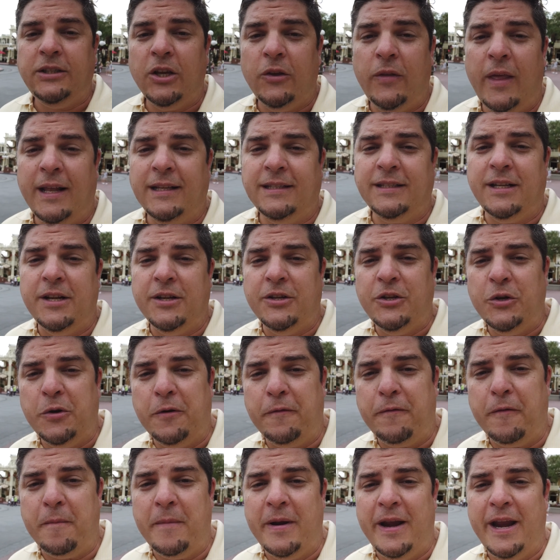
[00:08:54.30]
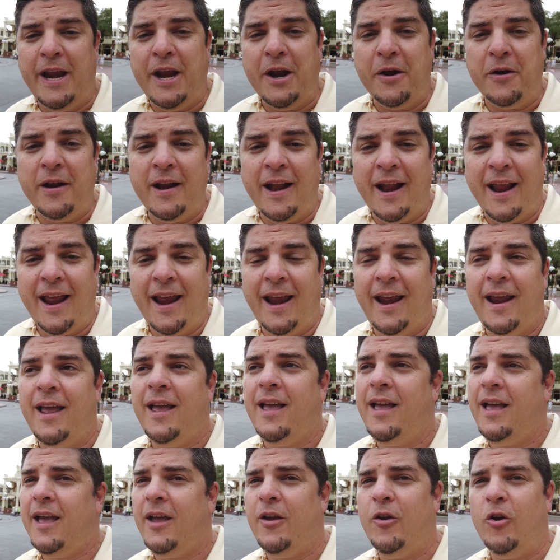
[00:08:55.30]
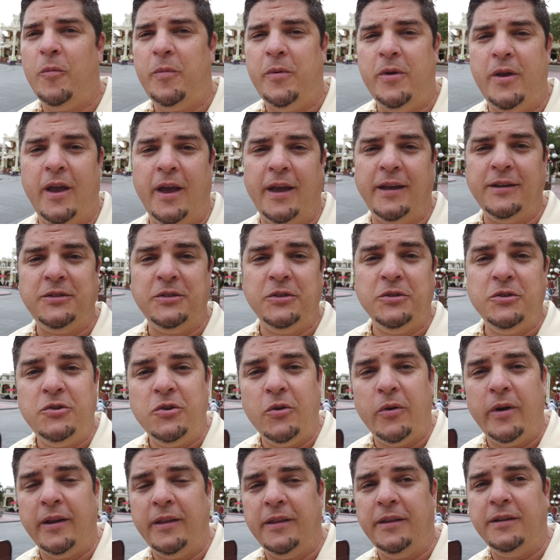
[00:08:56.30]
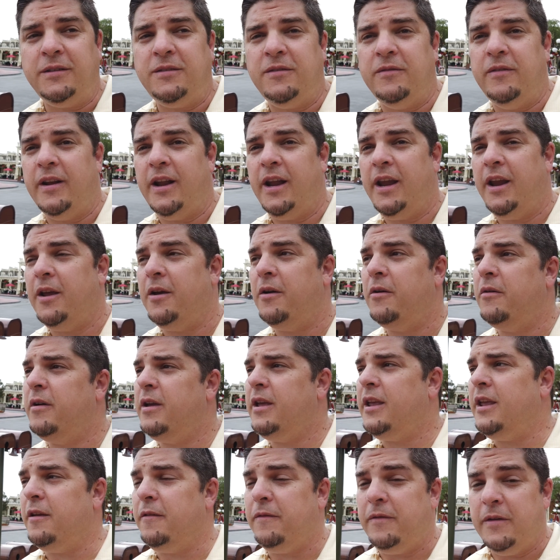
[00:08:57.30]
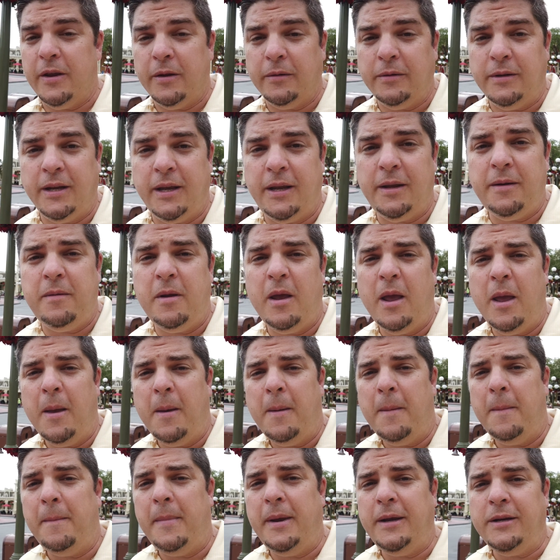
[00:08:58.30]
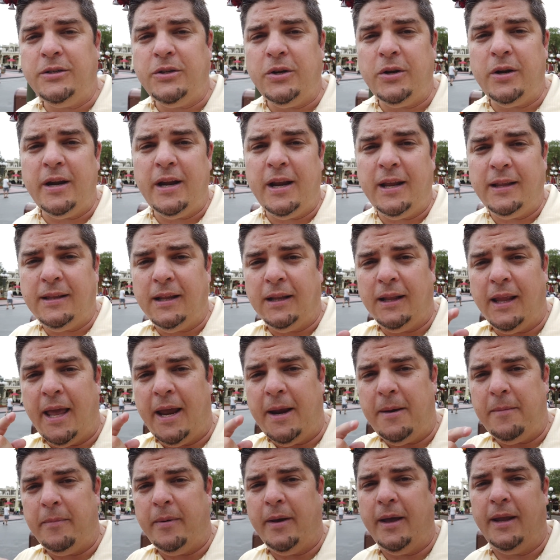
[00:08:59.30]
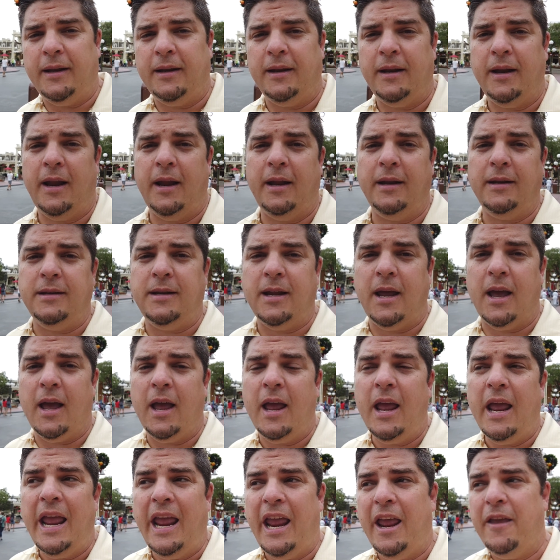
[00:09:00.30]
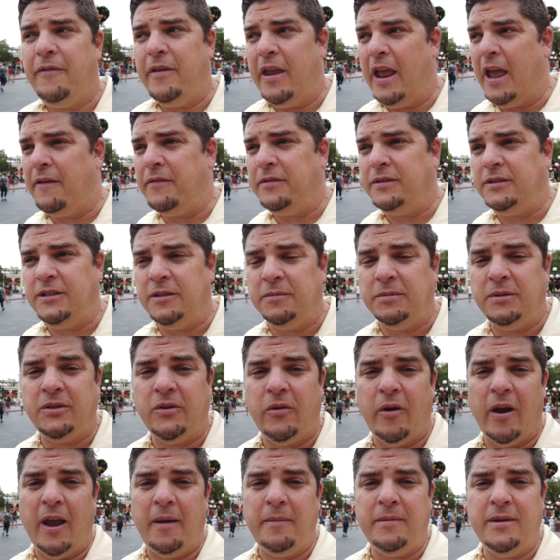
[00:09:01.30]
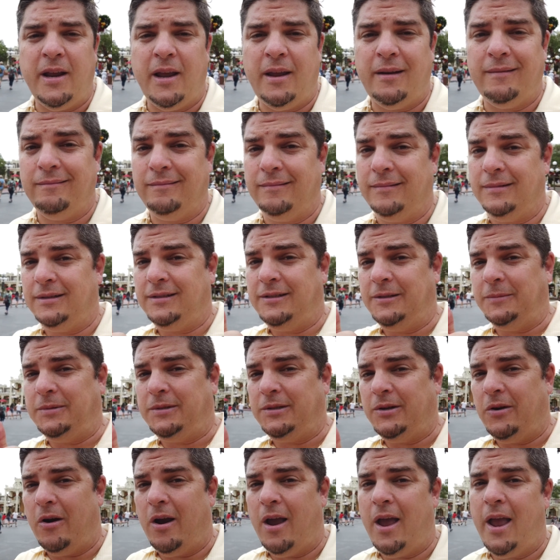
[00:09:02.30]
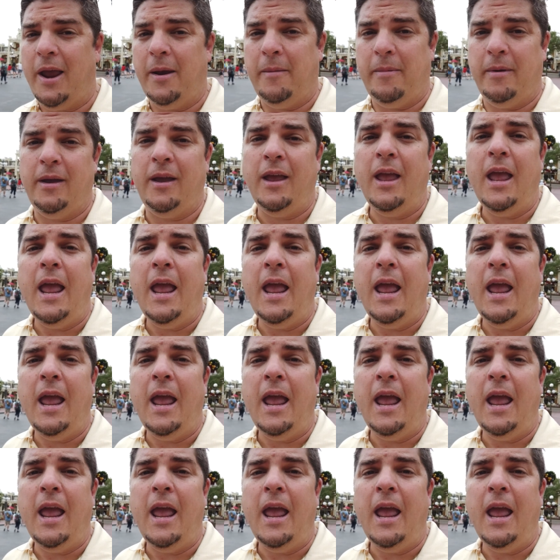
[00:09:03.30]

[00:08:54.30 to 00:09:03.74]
So that's going to do it for me here today. I hope you guys enjoyed this video. If you did, make sure to hit the like button. And if you haven't subscribed yet, subscribe.